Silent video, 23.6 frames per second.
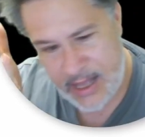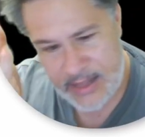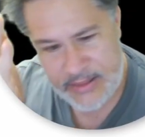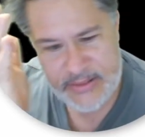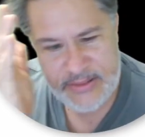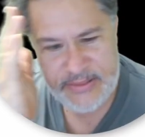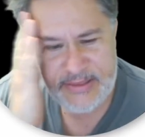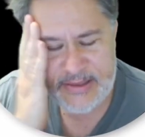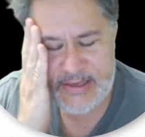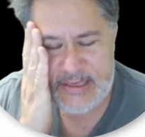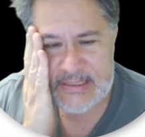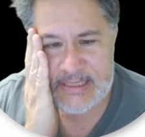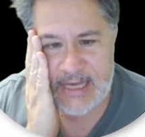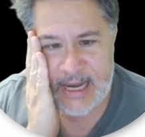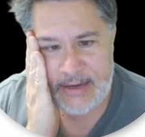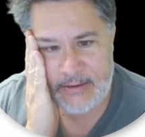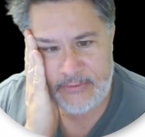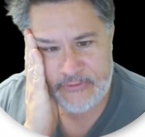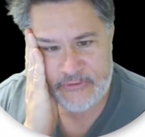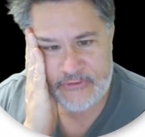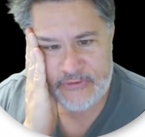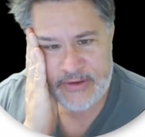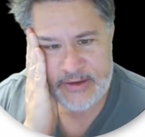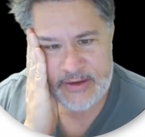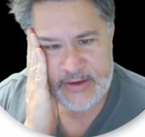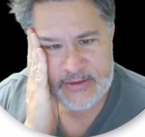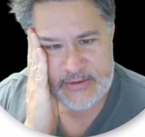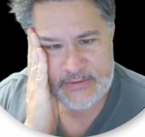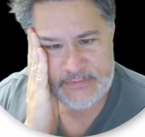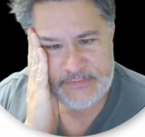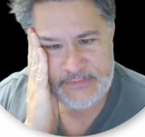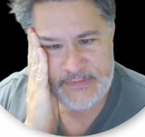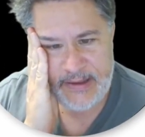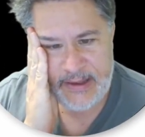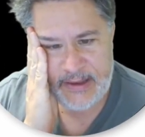The thing is, I don't see
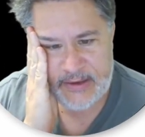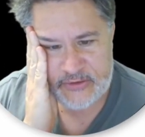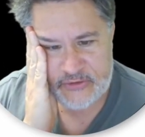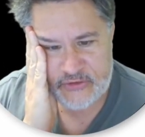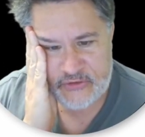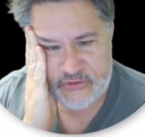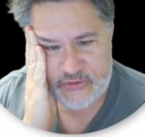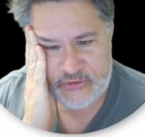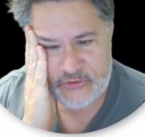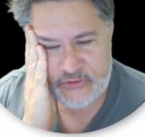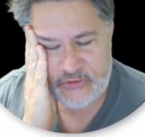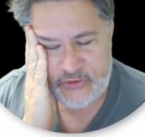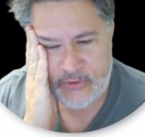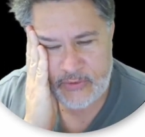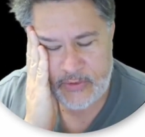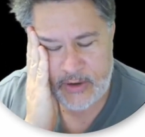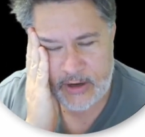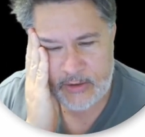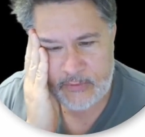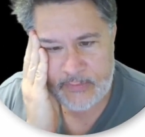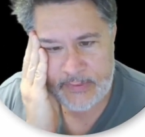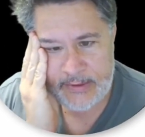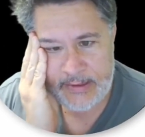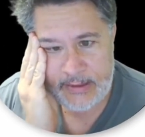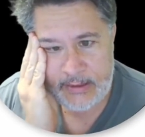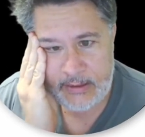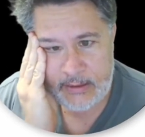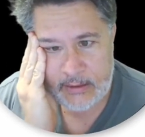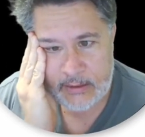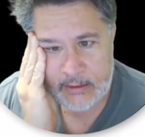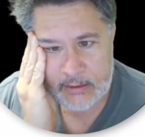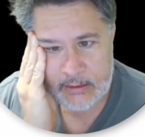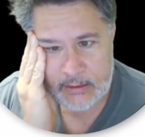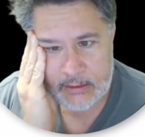another fish. So are we?